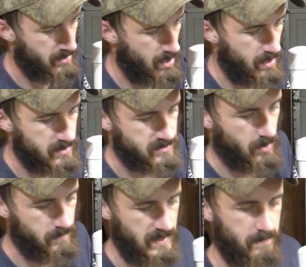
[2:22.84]
Menards or
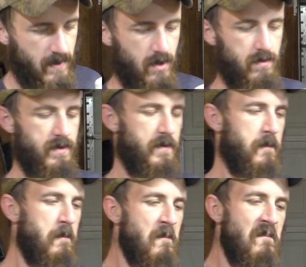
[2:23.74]
Home Depot,
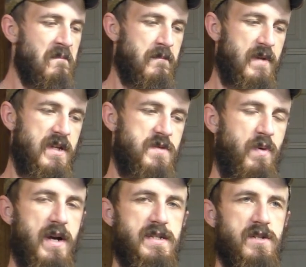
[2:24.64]
these
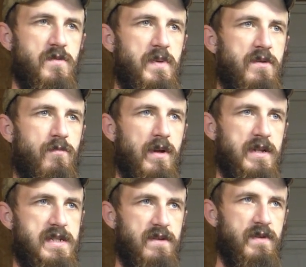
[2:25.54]
prices will be
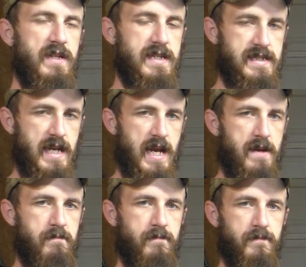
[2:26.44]
relatively the
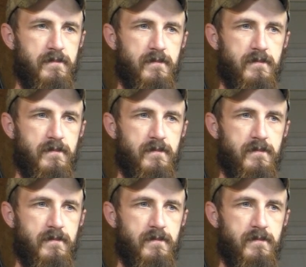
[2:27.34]
same,